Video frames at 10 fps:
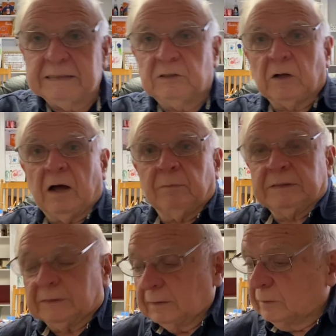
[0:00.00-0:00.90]

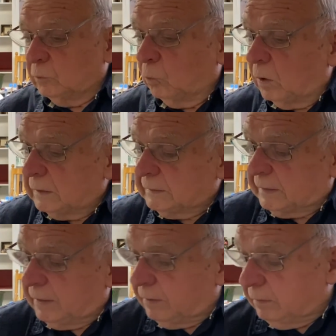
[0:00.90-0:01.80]
Thomas was
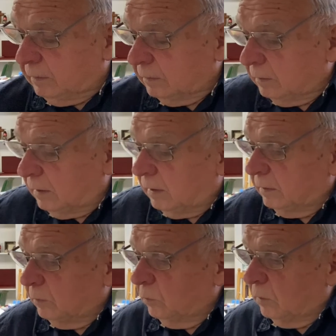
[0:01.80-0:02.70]
there
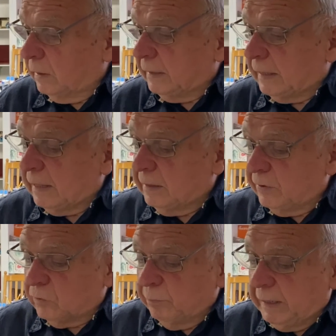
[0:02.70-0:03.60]
at
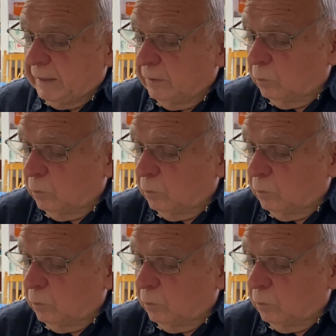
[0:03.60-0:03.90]
this meeting